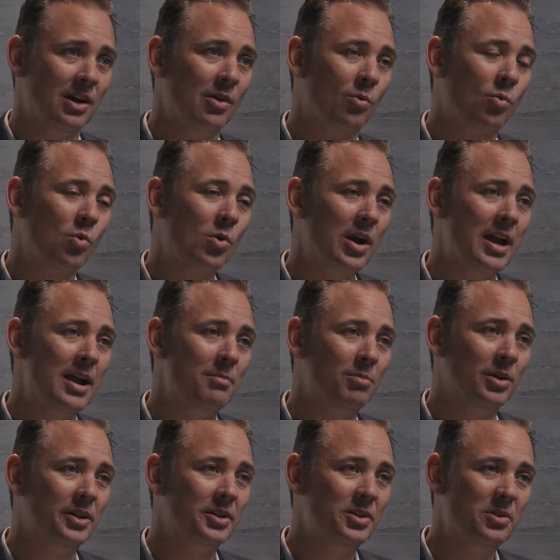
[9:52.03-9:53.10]
We're able
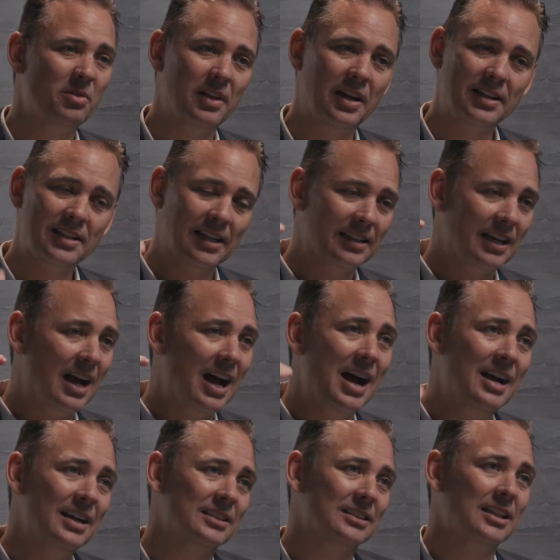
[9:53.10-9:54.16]
to do things at the
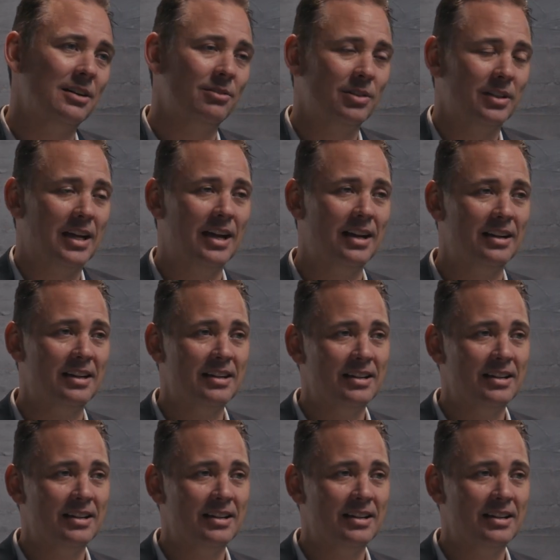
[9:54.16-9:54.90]
highest level that